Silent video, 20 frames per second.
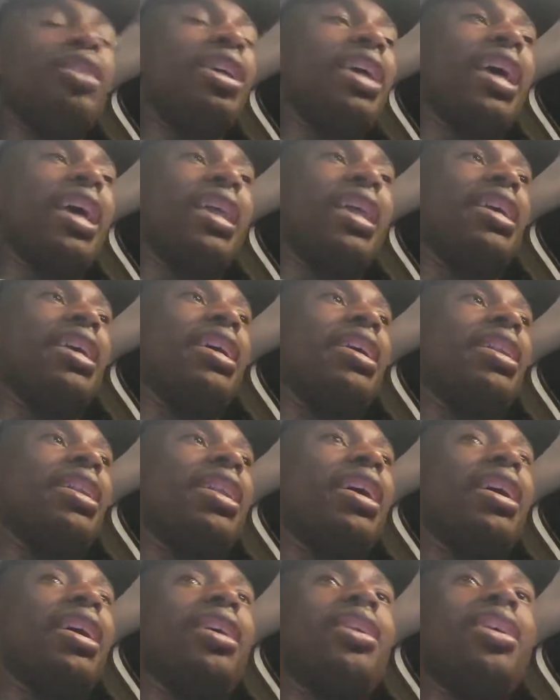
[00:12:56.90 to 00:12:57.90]
And then,
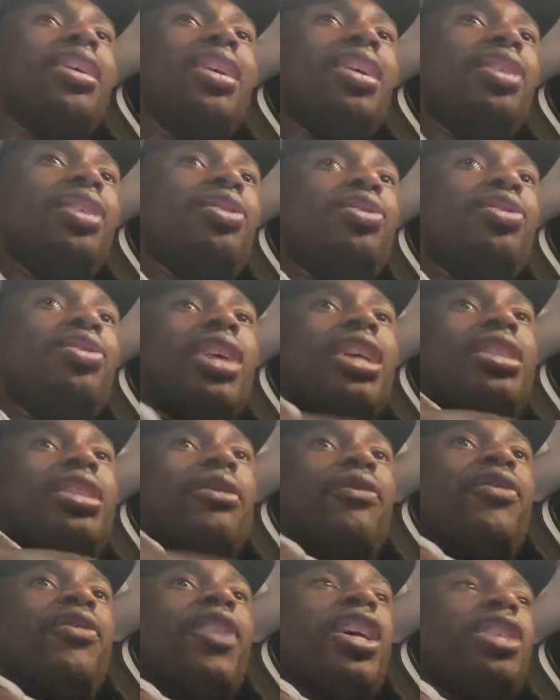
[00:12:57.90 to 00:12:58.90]
like, you know, he has the
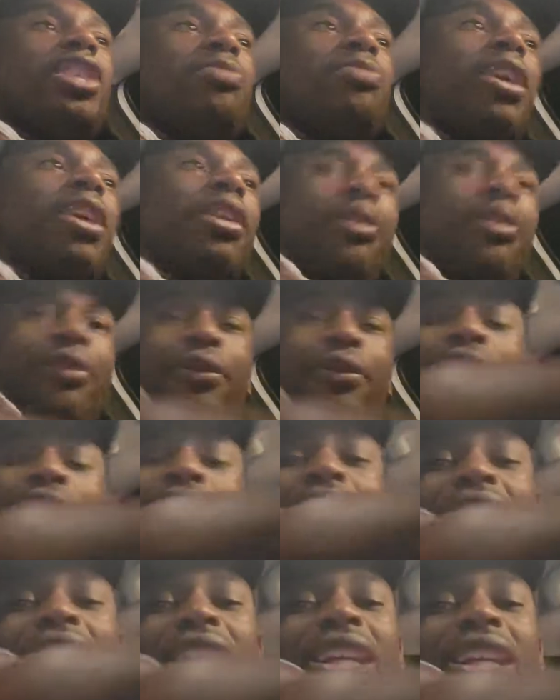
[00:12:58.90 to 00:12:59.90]
frostbite on the
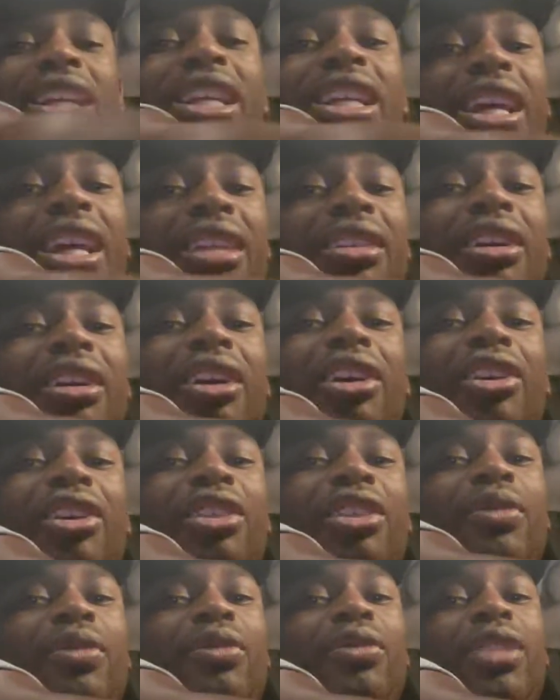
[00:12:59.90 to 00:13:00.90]
foot. And then he had the
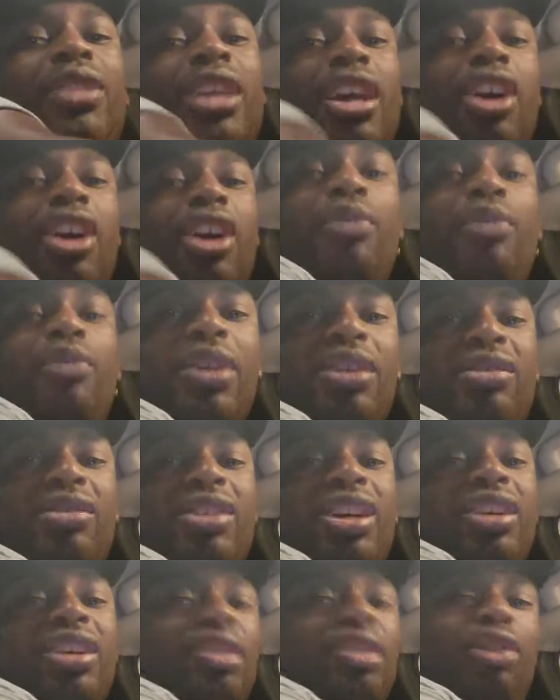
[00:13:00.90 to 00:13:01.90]
argument with the helmet.
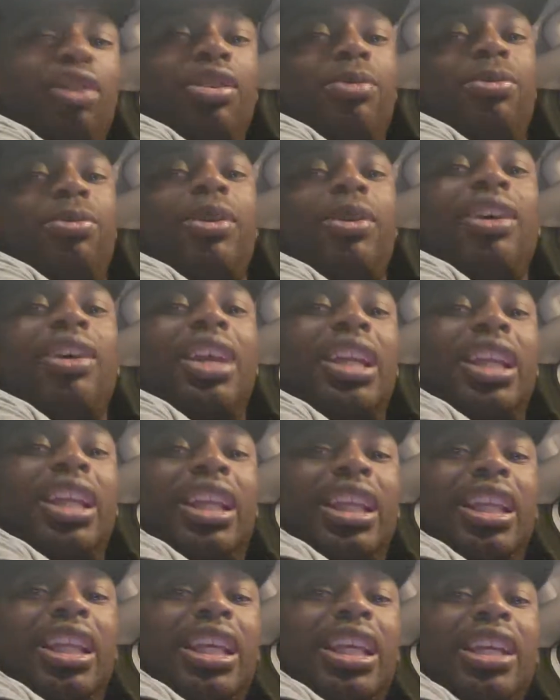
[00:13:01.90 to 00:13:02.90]
The only player in the
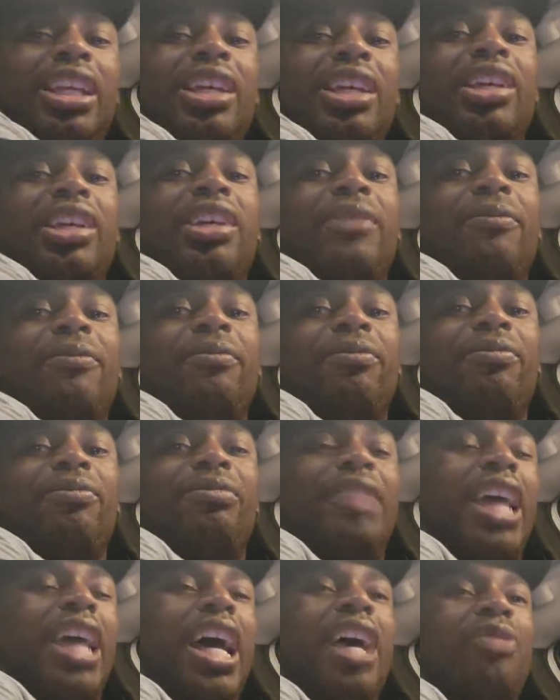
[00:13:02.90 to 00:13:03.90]
league
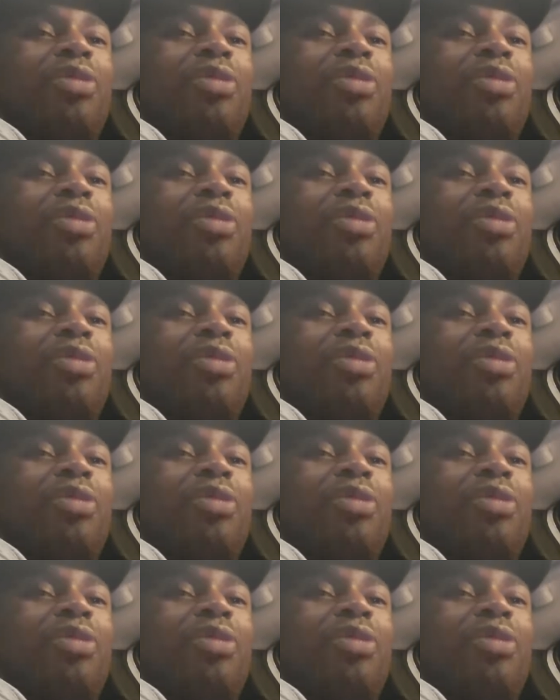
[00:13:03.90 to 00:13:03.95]
that